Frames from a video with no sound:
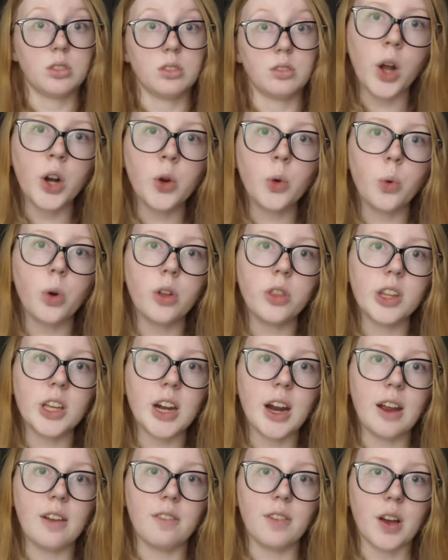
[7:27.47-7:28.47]
One quote
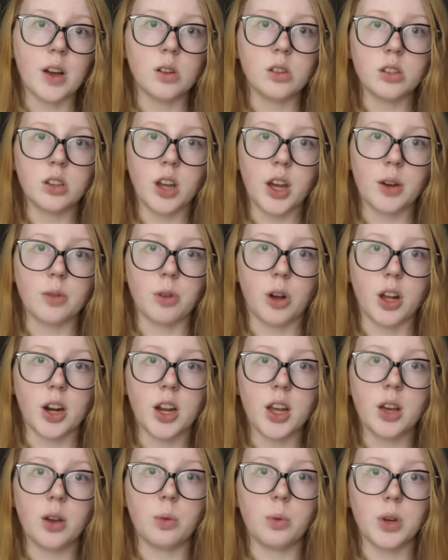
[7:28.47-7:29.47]
that I found
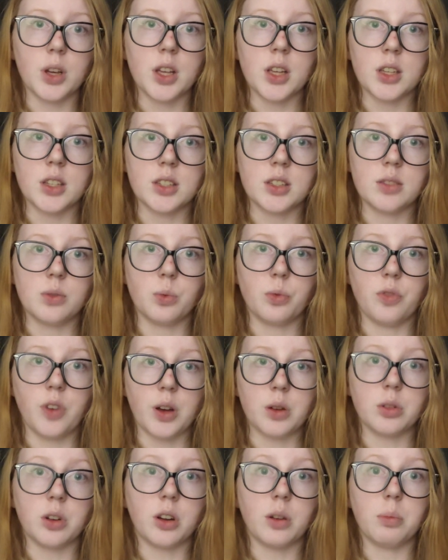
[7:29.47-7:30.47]
ironic was
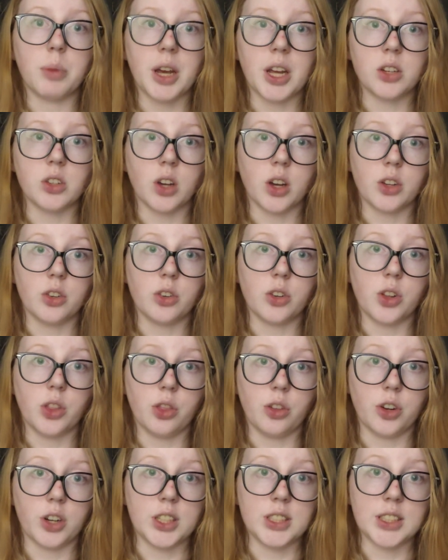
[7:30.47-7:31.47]
found on page
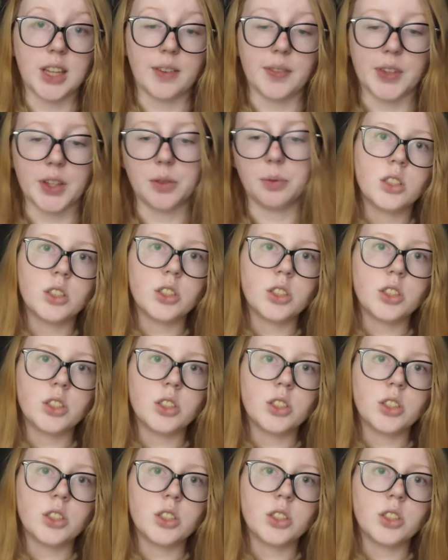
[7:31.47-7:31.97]
137.